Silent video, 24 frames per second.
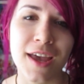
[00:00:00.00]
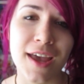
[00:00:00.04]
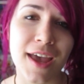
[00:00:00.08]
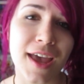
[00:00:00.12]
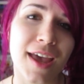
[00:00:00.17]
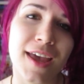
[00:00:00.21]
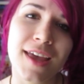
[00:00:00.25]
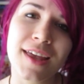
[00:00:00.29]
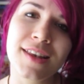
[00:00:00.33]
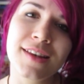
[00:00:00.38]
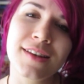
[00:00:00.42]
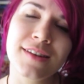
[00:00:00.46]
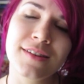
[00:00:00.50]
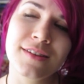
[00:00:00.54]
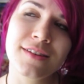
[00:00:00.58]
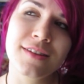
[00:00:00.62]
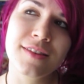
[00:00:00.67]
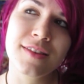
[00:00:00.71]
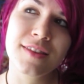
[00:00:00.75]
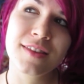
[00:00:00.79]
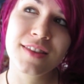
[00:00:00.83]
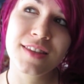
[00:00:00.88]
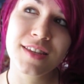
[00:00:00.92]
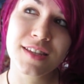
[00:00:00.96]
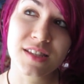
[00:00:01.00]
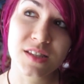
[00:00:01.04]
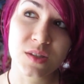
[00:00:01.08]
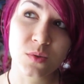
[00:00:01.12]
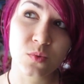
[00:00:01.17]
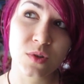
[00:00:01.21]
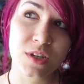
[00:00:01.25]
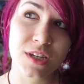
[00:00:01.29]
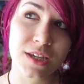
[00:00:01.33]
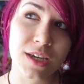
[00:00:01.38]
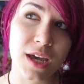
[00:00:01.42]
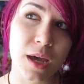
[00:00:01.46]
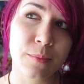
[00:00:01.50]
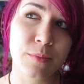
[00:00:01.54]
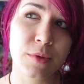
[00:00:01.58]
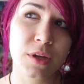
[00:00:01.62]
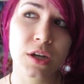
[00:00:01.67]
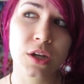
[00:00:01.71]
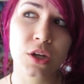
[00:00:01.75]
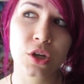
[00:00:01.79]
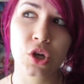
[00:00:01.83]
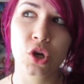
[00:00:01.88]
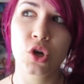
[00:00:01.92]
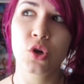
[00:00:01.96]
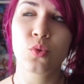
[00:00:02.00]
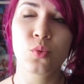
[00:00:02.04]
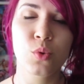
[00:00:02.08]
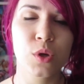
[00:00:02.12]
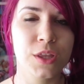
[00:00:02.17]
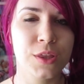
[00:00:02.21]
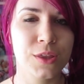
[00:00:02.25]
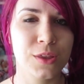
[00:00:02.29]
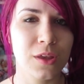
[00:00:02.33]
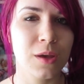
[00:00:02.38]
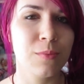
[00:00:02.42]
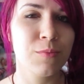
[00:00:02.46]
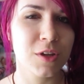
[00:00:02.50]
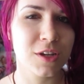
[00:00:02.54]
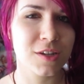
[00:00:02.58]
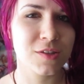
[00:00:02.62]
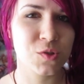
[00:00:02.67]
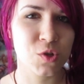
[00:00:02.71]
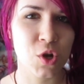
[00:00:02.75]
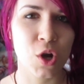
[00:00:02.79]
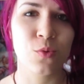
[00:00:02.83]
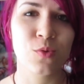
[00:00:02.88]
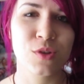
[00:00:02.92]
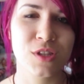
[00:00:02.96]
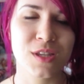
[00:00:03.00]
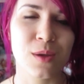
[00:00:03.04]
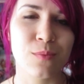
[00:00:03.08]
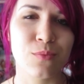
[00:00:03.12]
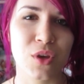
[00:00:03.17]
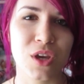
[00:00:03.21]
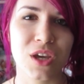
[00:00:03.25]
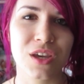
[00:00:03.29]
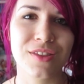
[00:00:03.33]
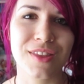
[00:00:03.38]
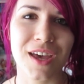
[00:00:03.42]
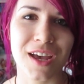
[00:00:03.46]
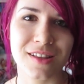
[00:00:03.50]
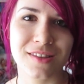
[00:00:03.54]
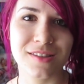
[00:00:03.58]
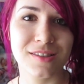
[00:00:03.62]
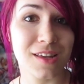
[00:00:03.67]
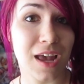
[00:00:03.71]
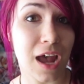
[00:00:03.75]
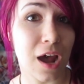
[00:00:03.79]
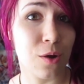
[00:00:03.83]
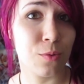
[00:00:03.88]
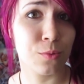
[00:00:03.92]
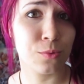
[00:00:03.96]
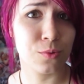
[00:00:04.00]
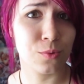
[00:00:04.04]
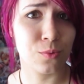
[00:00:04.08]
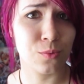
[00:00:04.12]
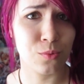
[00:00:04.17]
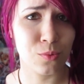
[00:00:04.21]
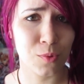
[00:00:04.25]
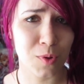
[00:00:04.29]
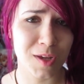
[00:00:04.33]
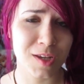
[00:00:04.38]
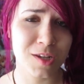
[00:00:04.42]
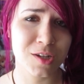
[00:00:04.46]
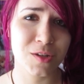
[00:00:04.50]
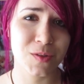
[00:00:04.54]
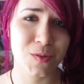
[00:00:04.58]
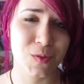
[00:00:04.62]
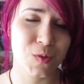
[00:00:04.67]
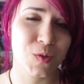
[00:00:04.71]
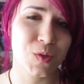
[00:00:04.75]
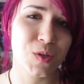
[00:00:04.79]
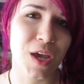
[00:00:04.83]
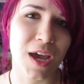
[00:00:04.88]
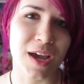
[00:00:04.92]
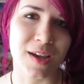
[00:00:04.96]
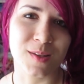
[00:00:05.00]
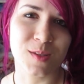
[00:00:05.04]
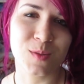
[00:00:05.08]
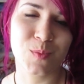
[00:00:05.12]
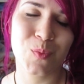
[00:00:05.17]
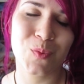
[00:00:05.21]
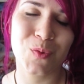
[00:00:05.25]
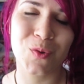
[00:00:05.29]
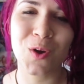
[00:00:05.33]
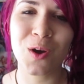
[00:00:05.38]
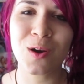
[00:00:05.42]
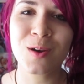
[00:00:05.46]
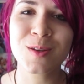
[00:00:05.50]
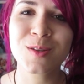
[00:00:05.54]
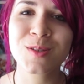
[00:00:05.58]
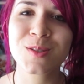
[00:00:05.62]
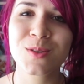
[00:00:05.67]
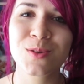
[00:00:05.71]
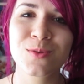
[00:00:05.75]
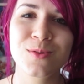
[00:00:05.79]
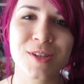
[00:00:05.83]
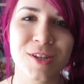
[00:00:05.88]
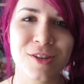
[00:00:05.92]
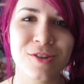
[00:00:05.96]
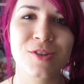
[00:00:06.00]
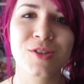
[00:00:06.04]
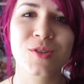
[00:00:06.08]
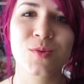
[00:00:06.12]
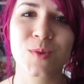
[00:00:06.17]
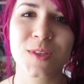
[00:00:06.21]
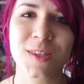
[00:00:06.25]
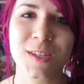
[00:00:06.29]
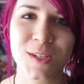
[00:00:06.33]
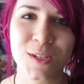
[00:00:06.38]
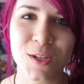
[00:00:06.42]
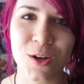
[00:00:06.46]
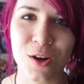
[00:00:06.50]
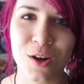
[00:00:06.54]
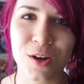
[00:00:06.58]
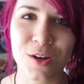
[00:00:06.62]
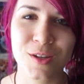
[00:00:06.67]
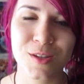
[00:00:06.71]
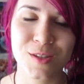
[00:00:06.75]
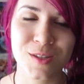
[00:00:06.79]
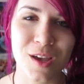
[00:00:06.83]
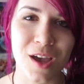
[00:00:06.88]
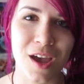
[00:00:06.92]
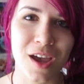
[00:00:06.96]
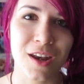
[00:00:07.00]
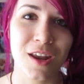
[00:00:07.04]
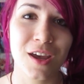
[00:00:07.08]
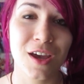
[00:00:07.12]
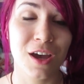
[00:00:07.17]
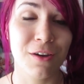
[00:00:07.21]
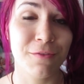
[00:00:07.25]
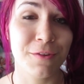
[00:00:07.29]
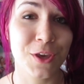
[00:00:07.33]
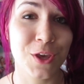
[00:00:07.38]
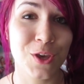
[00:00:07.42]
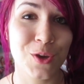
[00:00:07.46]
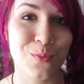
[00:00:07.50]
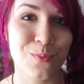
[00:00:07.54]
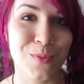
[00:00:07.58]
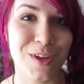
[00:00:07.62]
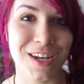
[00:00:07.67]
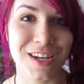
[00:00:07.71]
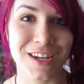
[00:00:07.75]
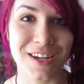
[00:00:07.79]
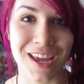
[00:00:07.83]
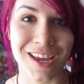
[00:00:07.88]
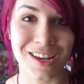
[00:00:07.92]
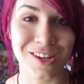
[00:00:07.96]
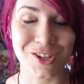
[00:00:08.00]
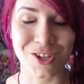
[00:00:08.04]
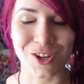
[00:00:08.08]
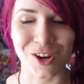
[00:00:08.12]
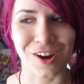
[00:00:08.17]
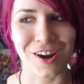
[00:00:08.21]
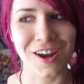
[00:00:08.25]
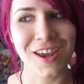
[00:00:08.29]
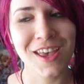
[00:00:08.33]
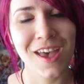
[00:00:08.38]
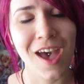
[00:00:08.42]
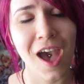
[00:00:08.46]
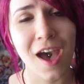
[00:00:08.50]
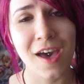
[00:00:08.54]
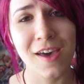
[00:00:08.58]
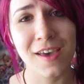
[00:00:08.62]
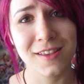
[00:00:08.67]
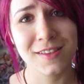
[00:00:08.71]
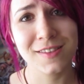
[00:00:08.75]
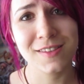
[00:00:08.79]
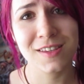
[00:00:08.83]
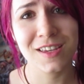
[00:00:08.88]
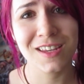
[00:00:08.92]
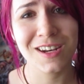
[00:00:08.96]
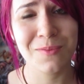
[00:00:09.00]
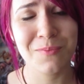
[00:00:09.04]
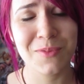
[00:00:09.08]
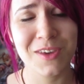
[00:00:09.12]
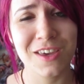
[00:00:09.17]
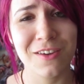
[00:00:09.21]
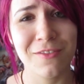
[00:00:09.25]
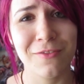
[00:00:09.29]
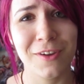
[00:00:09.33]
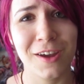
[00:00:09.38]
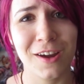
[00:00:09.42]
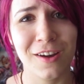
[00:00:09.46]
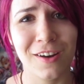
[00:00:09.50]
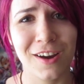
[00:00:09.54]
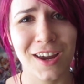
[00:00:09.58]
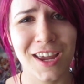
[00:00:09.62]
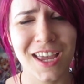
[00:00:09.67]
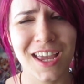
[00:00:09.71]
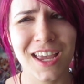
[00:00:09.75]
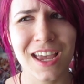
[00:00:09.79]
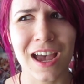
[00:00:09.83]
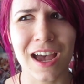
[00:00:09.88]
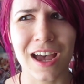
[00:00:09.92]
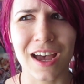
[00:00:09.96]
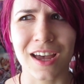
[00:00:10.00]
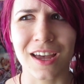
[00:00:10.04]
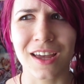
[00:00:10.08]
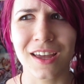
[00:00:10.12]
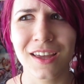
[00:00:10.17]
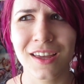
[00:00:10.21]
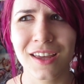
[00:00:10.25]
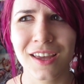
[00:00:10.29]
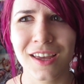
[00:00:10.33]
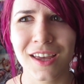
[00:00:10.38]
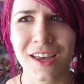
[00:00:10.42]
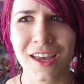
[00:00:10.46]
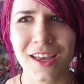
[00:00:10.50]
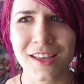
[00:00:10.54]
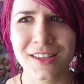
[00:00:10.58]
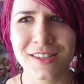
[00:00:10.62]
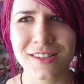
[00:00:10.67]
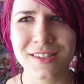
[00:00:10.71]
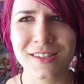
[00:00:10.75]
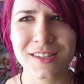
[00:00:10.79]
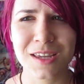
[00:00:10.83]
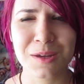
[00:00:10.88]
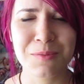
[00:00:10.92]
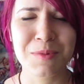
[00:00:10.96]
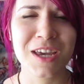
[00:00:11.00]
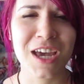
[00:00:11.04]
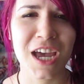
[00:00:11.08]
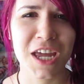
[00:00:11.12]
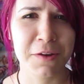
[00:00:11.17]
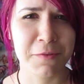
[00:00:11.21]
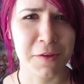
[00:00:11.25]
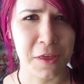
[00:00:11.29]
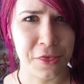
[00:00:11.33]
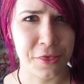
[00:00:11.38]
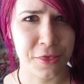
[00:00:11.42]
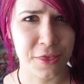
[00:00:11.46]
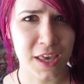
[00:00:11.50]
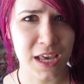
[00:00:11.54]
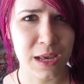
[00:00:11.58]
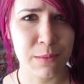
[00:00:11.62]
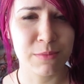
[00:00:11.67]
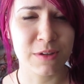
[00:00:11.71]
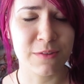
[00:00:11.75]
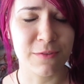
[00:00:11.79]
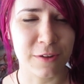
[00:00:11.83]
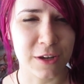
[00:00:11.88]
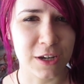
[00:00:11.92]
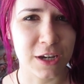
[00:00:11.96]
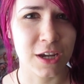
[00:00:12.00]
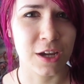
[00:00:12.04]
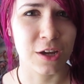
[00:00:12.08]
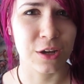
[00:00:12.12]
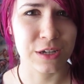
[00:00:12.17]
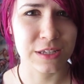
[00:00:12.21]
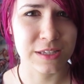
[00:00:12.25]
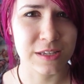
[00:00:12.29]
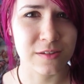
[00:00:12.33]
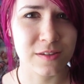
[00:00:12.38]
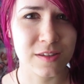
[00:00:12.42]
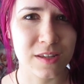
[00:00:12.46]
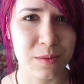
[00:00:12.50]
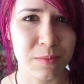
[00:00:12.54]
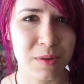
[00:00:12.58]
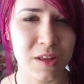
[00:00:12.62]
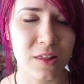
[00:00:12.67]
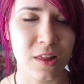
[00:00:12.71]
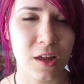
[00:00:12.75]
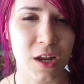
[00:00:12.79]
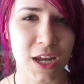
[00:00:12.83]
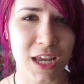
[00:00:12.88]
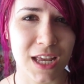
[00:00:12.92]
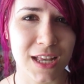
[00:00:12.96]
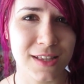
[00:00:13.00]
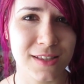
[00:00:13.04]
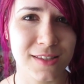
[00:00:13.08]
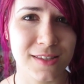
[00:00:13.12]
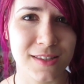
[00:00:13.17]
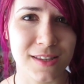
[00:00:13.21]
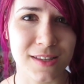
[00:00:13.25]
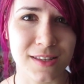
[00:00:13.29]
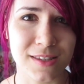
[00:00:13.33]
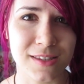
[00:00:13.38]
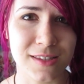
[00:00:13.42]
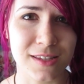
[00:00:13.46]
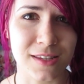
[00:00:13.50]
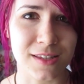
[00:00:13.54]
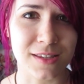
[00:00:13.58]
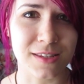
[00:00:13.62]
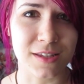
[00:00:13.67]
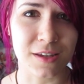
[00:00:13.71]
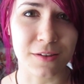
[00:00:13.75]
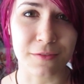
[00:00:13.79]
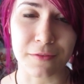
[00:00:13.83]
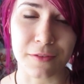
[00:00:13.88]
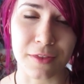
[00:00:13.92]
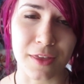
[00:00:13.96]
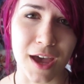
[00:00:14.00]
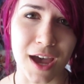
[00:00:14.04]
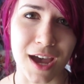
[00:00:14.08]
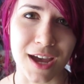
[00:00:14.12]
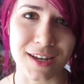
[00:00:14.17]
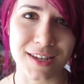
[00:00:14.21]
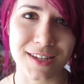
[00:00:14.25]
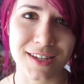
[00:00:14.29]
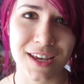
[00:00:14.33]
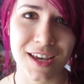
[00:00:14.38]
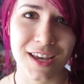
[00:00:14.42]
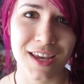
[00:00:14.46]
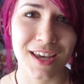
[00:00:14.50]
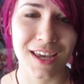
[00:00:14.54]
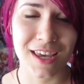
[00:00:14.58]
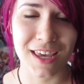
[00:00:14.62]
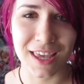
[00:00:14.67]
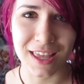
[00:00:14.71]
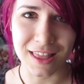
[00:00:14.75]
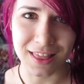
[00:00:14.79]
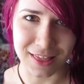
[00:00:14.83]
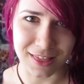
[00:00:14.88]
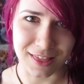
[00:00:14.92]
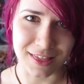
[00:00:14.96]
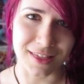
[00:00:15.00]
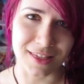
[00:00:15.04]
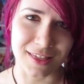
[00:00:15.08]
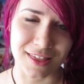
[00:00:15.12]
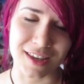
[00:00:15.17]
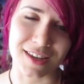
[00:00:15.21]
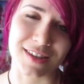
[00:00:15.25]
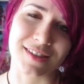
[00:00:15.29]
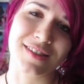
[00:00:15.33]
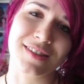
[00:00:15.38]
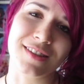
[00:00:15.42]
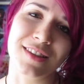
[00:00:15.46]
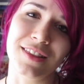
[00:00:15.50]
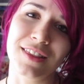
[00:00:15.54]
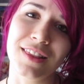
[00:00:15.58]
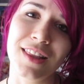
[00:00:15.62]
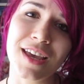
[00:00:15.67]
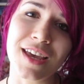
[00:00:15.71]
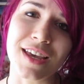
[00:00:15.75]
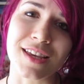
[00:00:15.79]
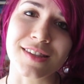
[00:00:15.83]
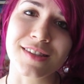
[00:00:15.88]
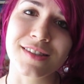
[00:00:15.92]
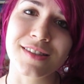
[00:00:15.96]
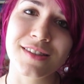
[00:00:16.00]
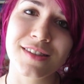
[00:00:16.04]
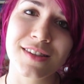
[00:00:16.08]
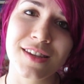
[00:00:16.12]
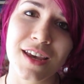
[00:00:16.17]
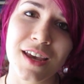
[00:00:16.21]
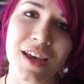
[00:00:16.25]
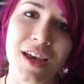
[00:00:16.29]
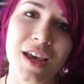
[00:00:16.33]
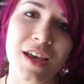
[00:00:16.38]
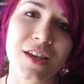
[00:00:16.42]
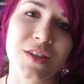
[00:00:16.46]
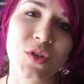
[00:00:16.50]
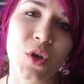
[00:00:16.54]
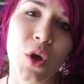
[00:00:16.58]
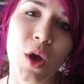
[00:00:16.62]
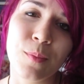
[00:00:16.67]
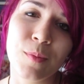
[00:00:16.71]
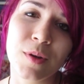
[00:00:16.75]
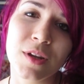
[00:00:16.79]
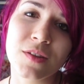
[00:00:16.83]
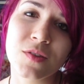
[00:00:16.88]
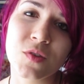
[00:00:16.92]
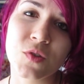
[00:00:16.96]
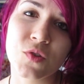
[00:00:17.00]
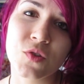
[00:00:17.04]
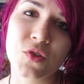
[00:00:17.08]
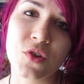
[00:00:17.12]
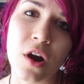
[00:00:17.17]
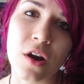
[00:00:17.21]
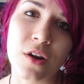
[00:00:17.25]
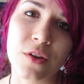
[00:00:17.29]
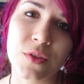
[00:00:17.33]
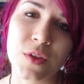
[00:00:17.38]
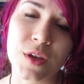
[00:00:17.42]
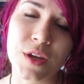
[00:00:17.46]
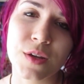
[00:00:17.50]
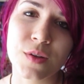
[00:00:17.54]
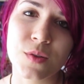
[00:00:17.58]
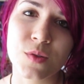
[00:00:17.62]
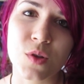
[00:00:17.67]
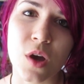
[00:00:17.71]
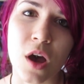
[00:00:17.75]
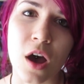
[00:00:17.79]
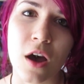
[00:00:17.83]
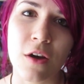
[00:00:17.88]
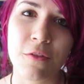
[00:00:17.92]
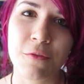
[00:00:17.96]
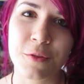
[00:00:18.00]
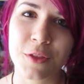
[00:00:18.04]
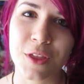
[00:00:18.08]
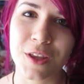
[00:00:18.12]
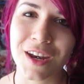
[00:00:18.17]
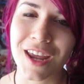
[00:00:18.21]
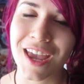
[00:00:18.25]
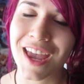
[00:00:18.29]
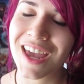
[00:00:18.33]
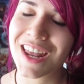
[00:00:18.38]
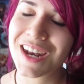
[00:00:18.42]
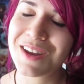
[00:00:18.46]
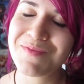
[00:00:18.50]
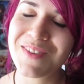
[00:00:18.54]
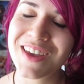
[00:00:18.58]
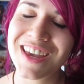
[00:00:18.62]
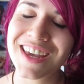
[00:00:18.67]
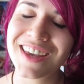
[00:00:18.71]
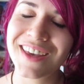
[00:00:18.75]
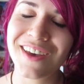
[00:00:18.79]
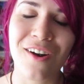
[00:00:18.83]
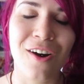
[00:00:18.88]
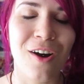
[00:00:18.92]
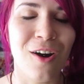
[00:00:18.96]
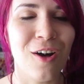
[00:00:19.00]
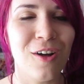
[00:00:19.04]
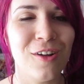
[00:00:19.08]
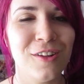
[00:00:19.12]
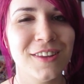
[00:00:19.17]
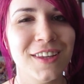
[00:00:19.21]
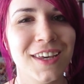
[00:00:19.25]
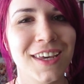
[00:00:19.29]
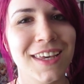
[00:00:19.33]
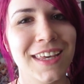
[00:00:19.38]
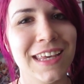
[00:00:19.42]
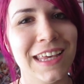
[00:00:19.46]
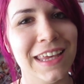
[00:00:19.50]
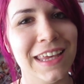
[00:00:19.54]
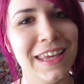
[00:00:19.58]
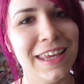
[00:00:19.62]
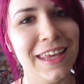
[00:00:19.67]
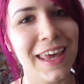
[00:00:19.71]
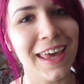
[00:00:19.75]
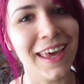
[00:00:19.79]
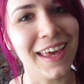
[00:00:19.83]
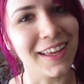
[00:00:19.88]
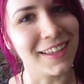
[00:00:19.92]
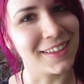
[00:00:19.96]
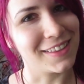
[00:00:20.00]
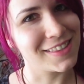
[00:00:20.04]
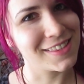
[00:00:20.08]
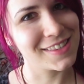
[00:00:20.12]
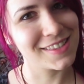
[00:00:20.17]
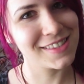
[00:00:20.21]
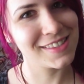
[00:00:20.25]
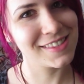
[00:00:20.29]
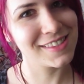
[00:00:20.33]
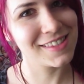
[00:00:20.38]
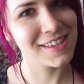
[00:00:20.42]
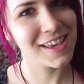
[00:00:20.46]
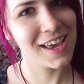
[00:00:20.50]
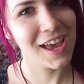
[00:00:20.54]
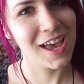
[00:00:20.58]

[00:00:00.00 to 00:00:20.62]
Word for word: And this week I'm gonna go with, I'm gonna start with something that's outrageous, yes, but also deals with the dark side of human nature. And it's gonna be a very, uh, this is gonna be kind of a themed video because there's gonna be a lot of instances of that in this list. So I'm gonna start things off with an anime called Gantz.